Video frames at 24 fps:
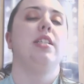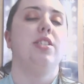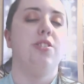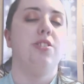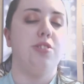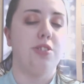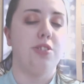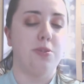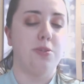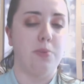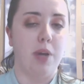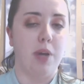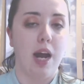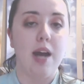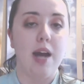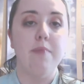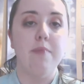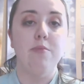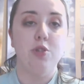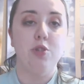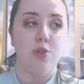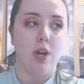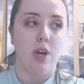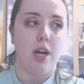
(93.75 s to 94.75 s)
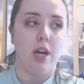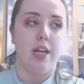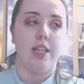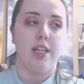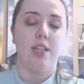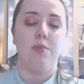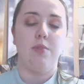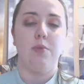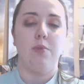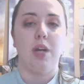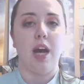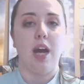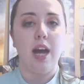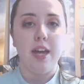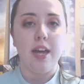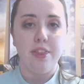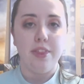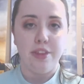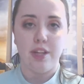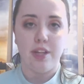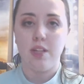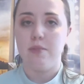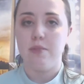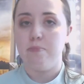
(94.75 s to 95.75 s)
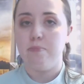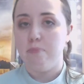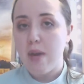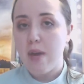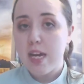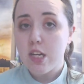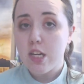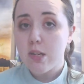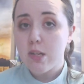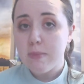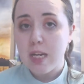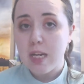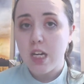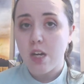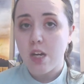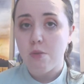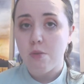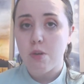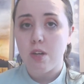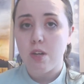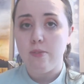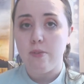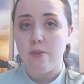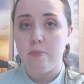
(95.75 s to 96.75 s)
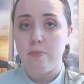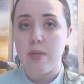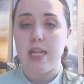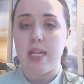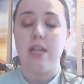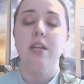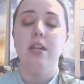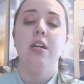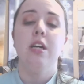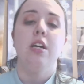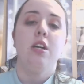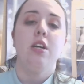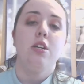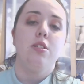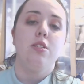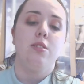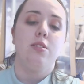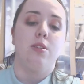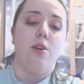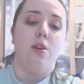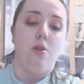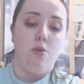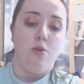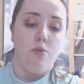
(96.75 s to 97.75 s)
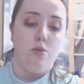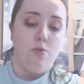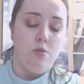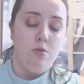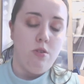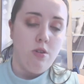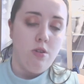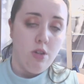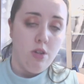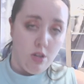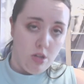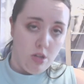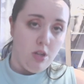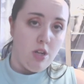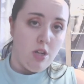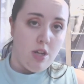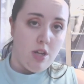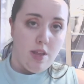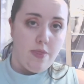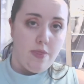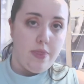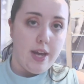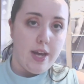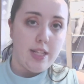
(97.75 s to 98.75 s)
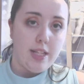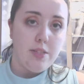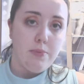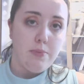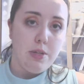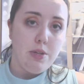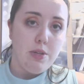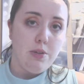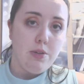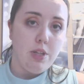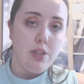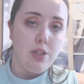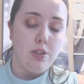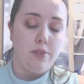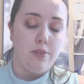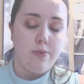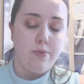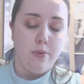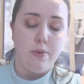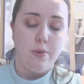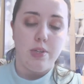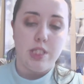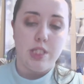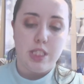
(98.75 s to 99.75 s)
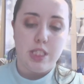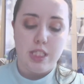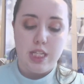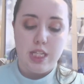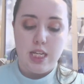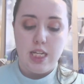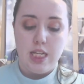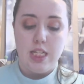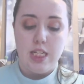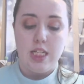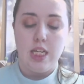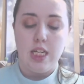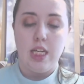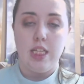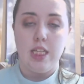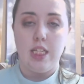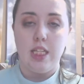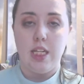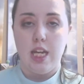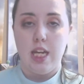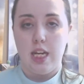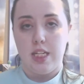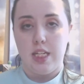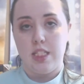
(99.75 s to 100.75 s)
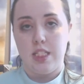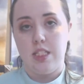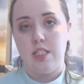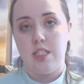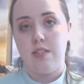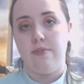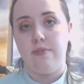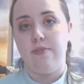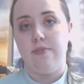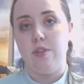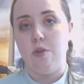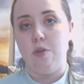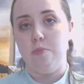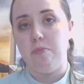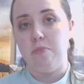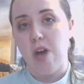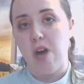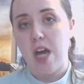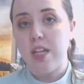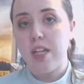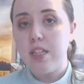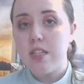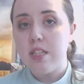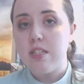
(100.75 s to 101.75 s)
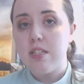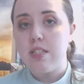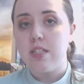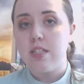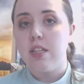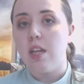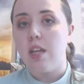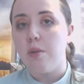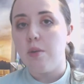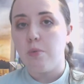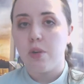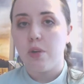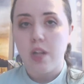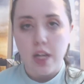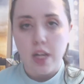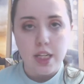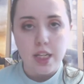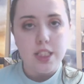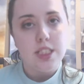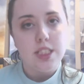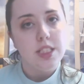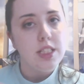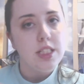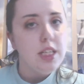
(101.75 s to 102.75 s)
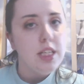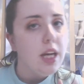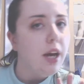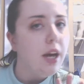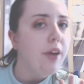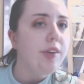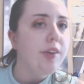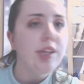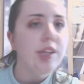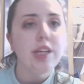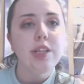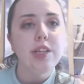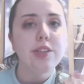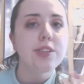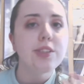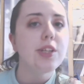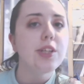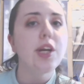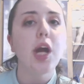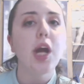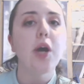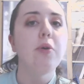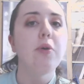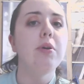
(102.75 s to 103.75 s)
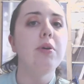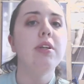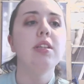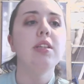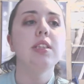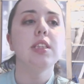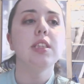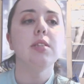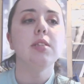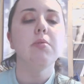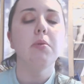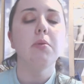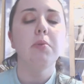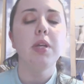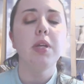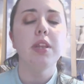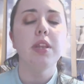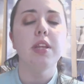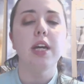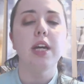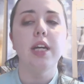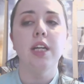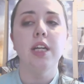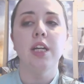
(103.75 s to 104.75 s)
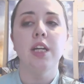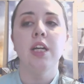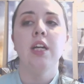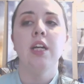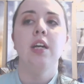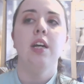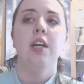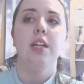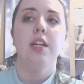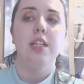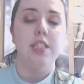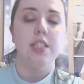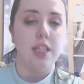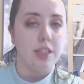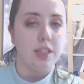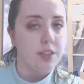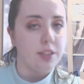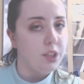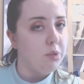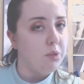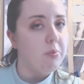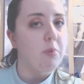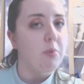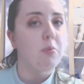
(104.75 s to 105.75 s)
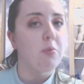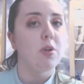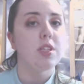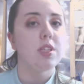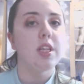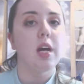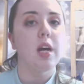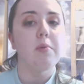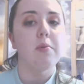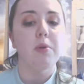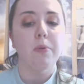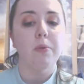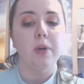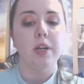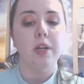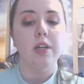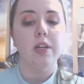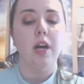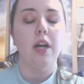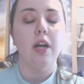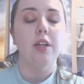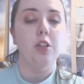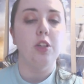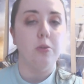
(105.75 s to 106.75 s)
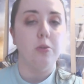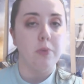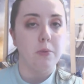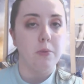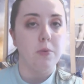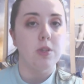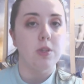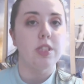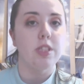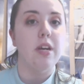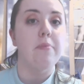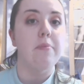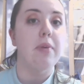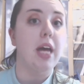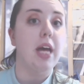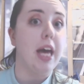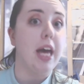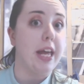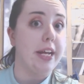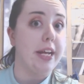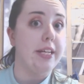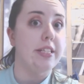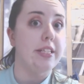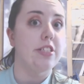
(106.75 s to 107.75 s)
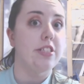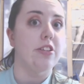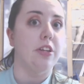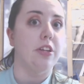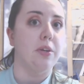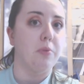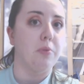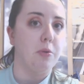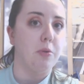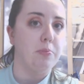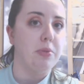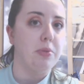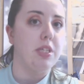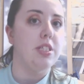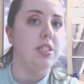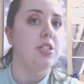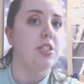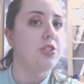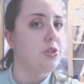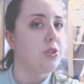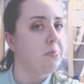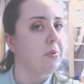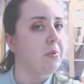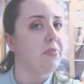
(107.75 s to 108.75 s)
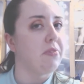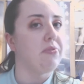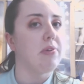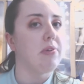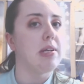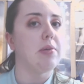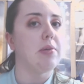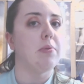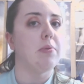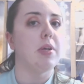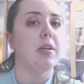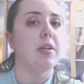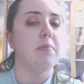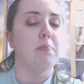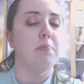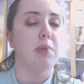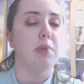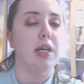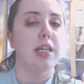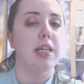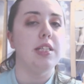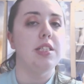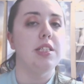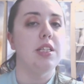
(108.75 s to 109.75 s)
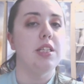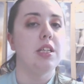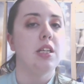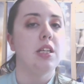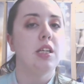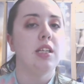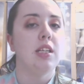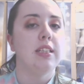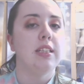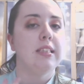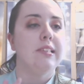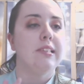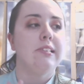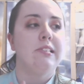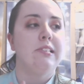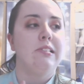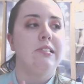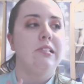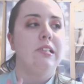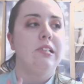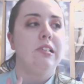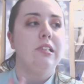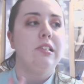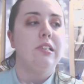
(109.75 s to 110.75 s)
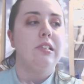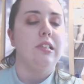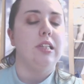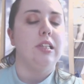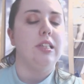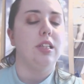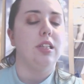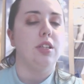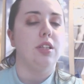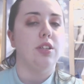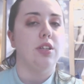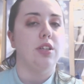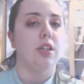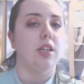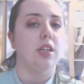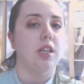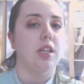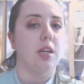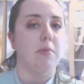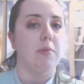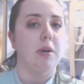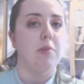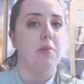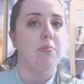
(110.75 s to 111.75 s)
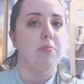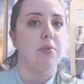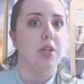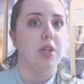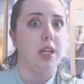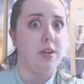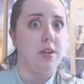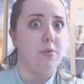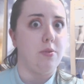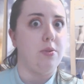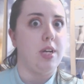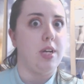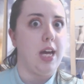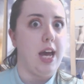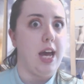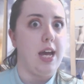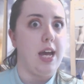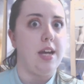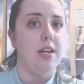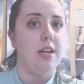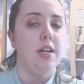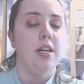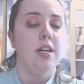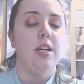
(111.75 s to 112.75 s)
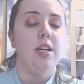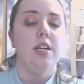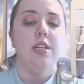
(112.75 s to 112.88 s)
It's just what I'm trying and what I think may or may not work for me. So that's what you can look forward to seeing in the next few months, and then we'll kind of see how things are going, see what we think. They take a little bit more time to work on, a little bit more time to edit, so they won't be super frequent, but I think they're gonna come out pretty okay.